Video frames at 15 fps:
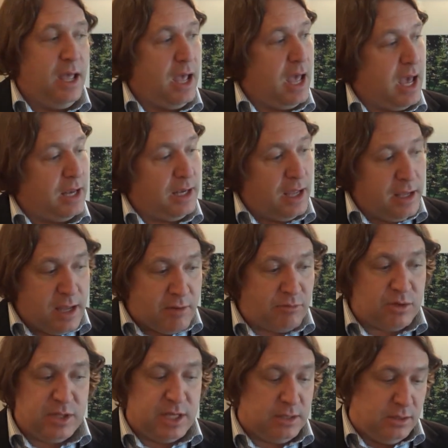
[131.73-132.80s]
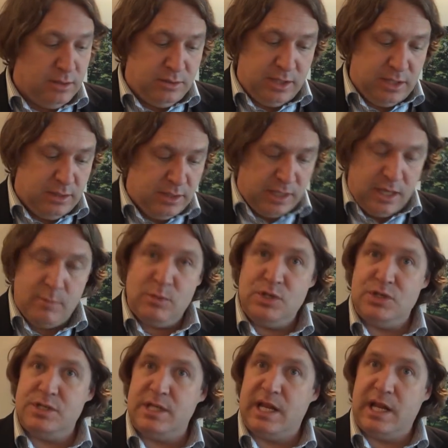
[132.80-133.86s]
and everything, the
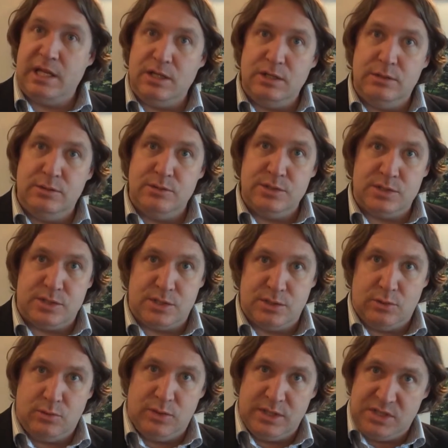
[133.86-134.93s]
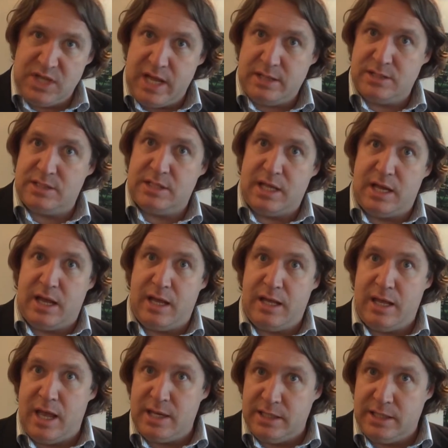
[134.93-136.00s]
images that I used, to the text that I
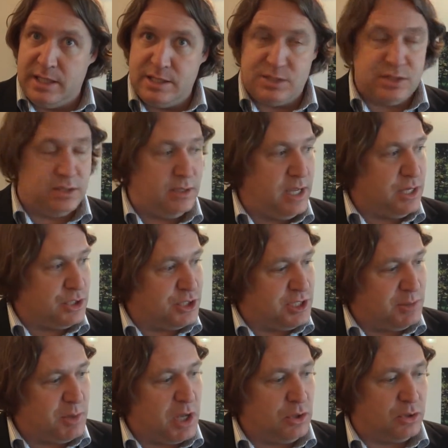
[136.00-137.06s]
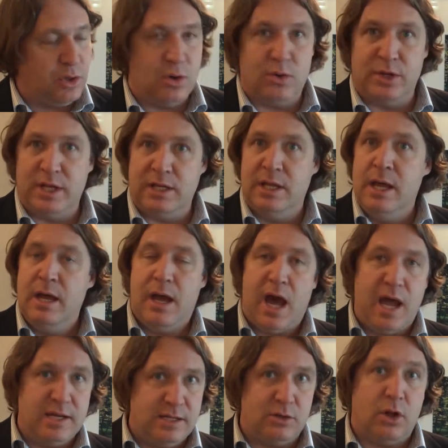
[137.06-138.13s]
edited, to HTML coding,
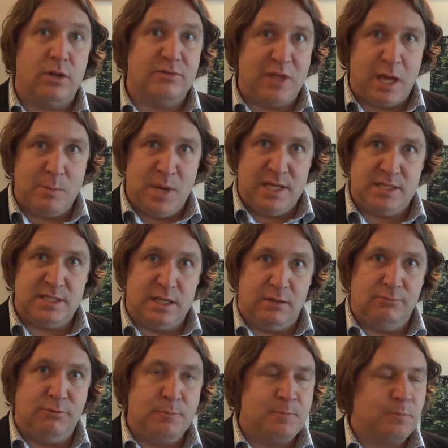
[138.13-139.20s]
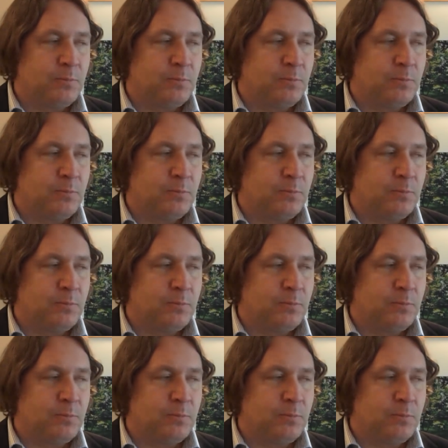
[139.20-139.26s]
I did all of that myself.